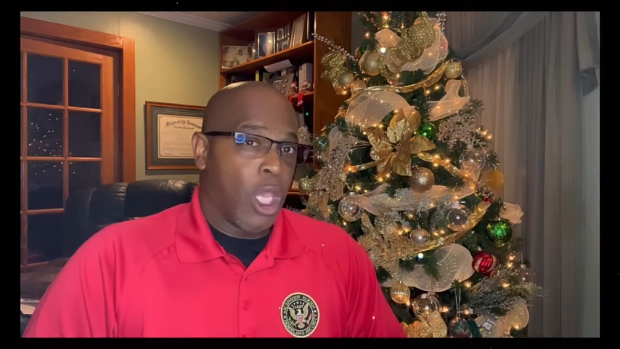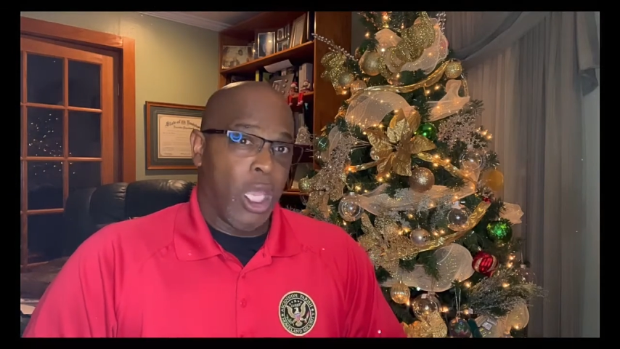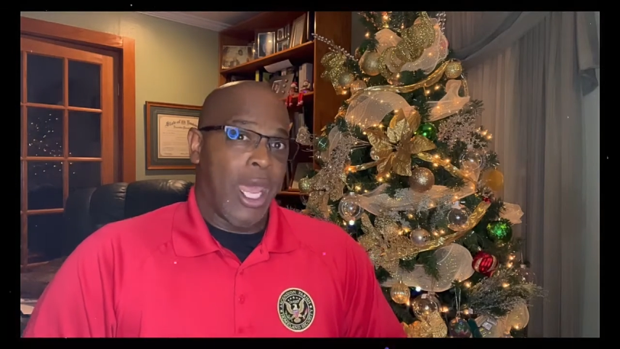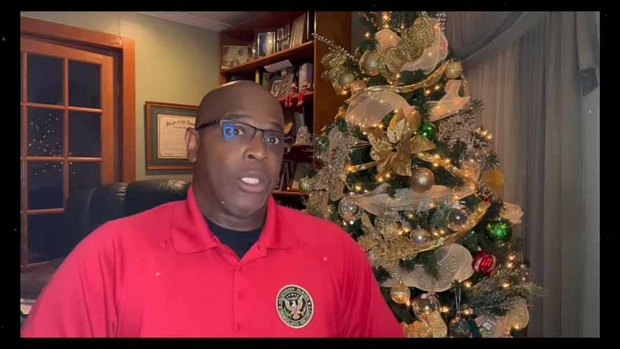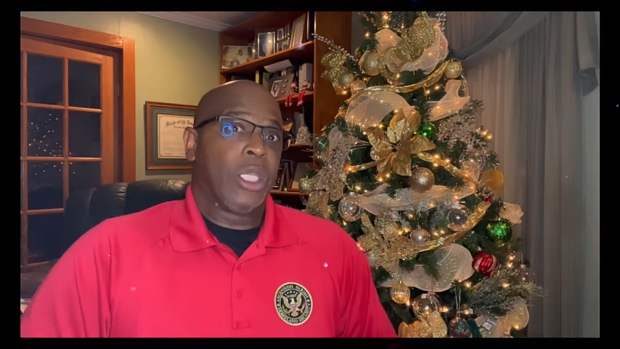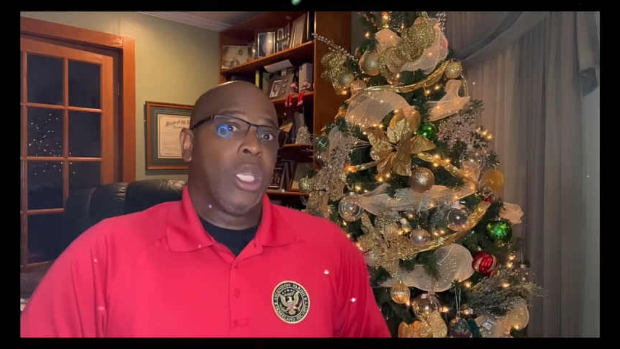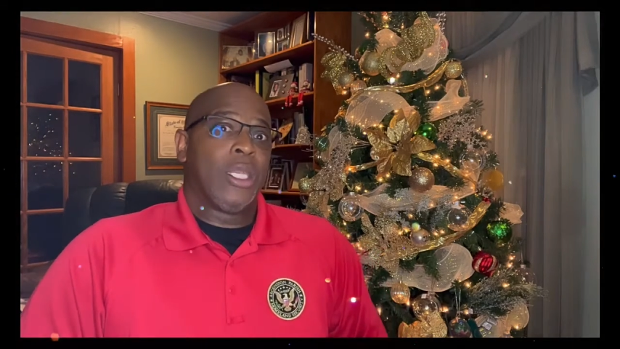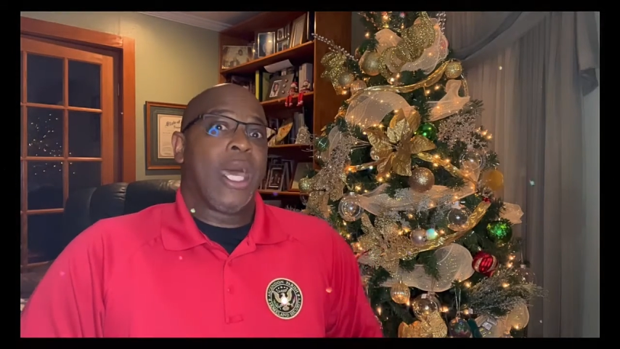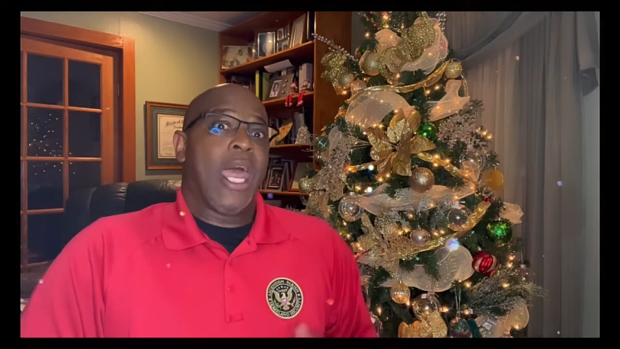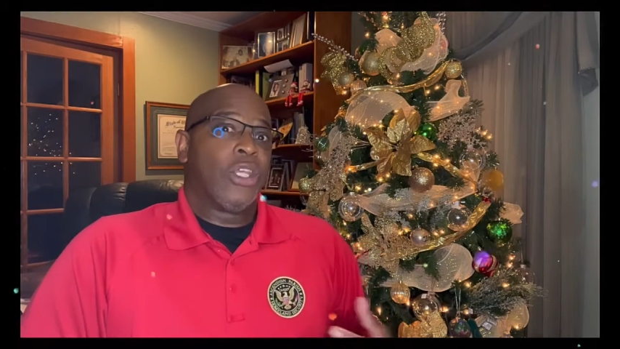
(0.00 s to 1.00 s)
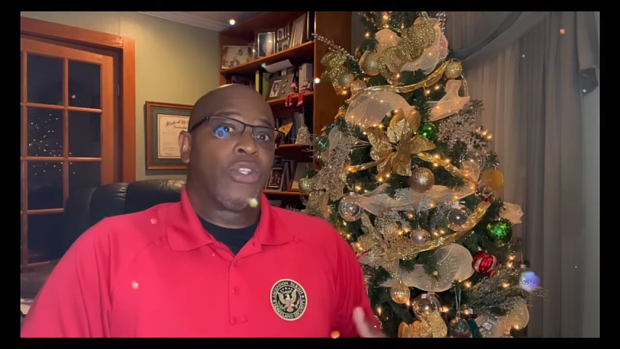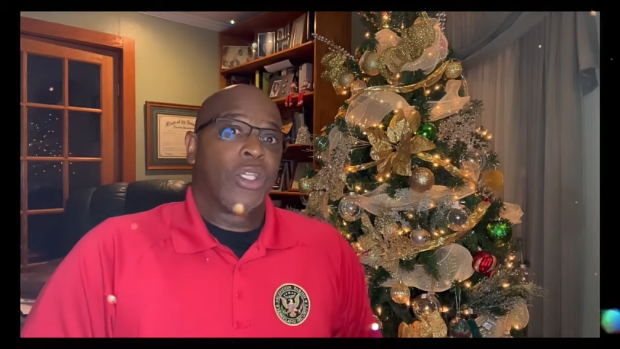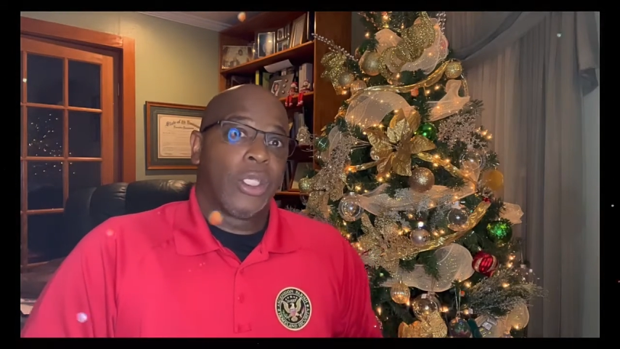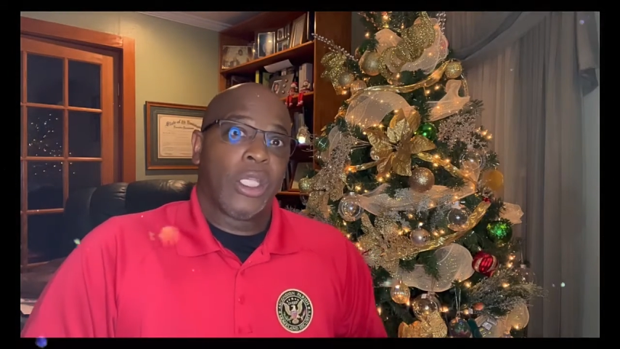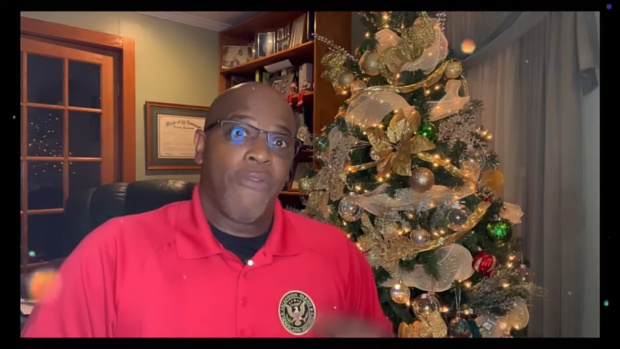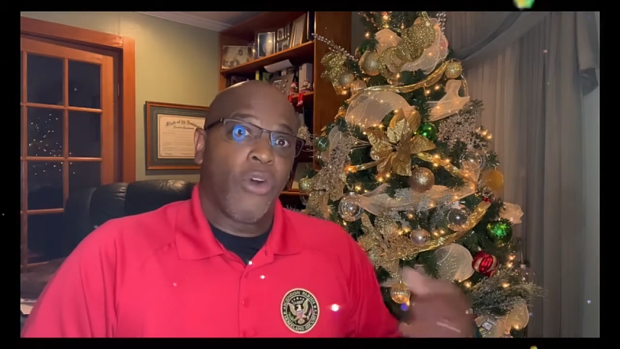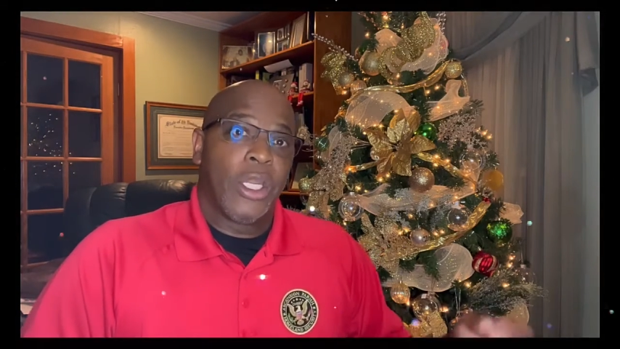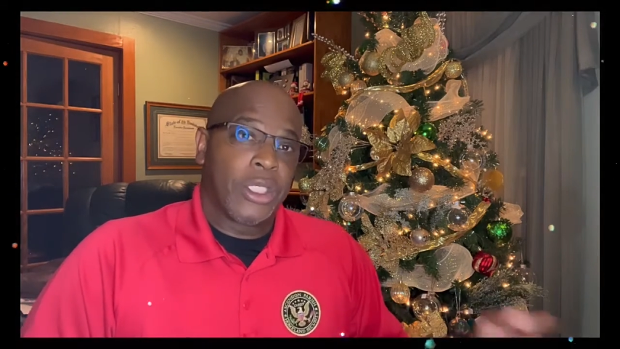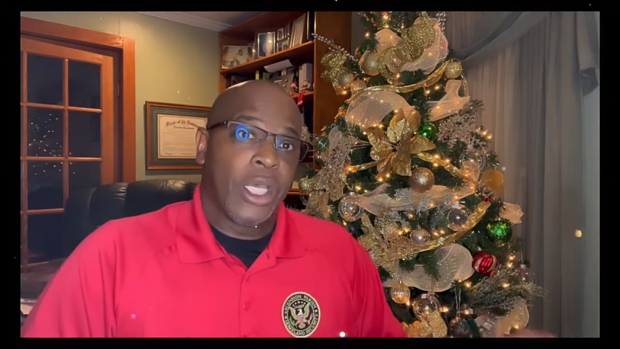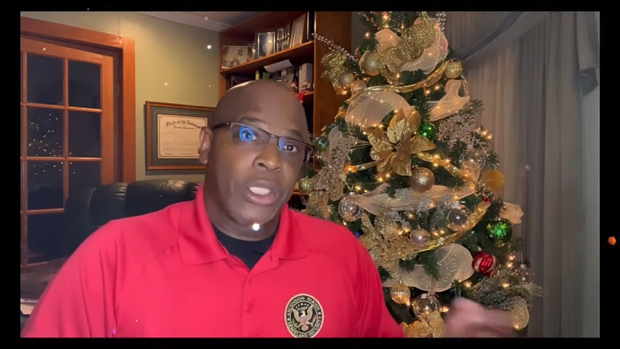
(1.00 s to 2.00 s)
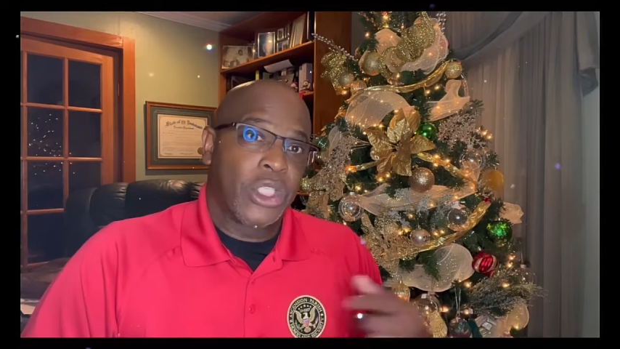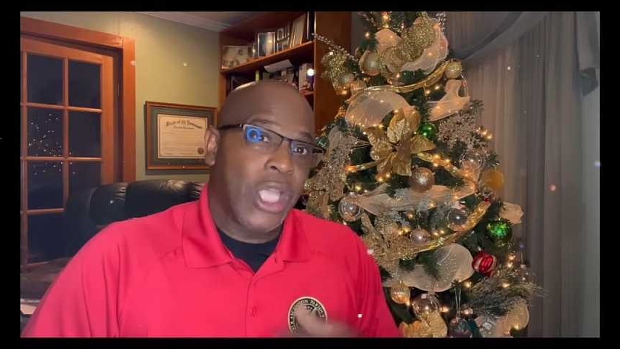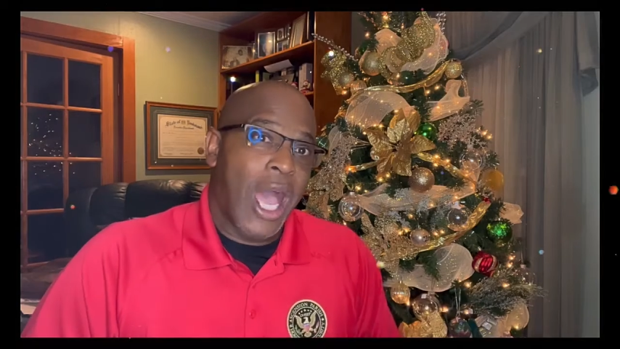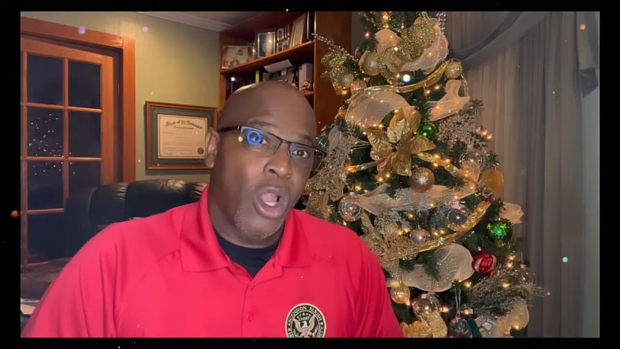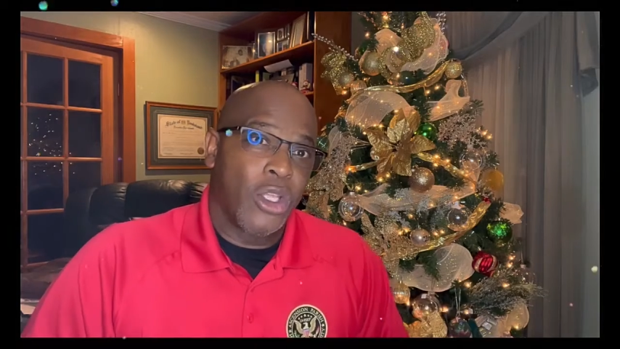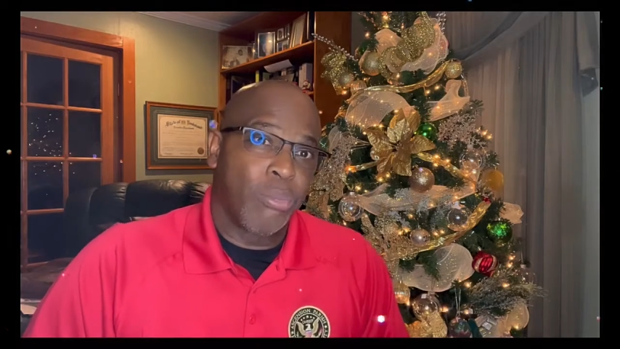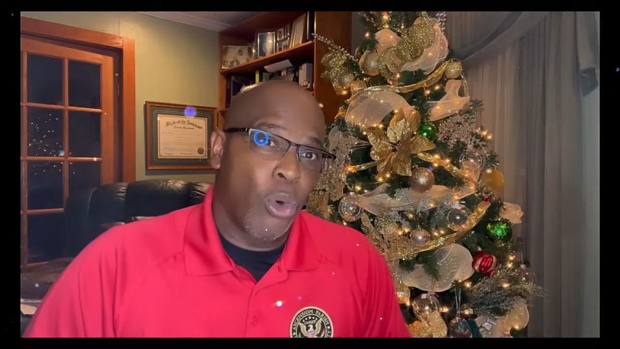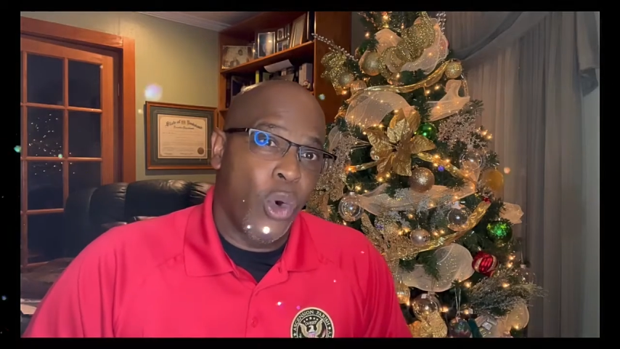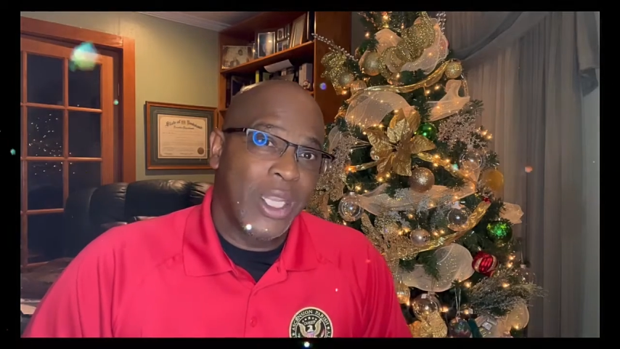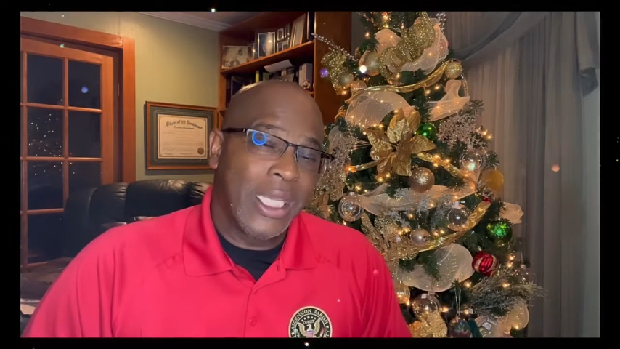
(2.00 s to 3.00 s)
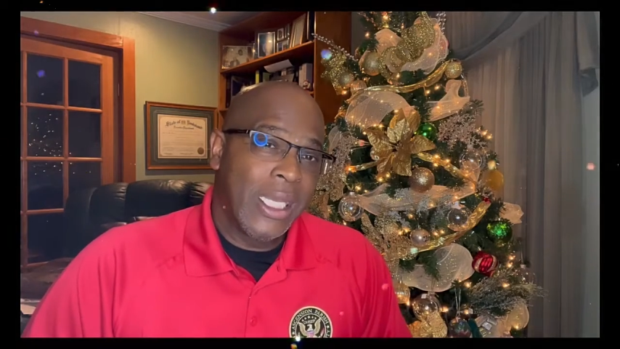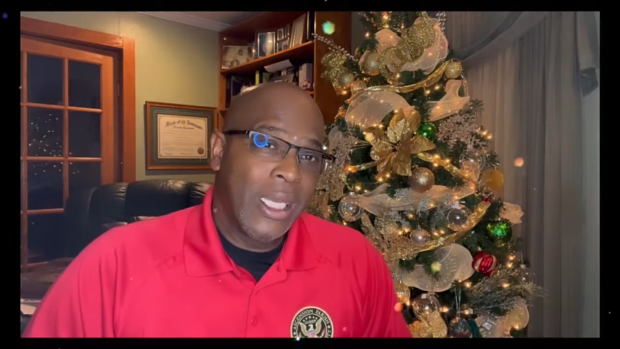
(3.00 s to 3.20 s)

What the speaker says: And Isaiah 9:6, he said, "For unto us a child is born,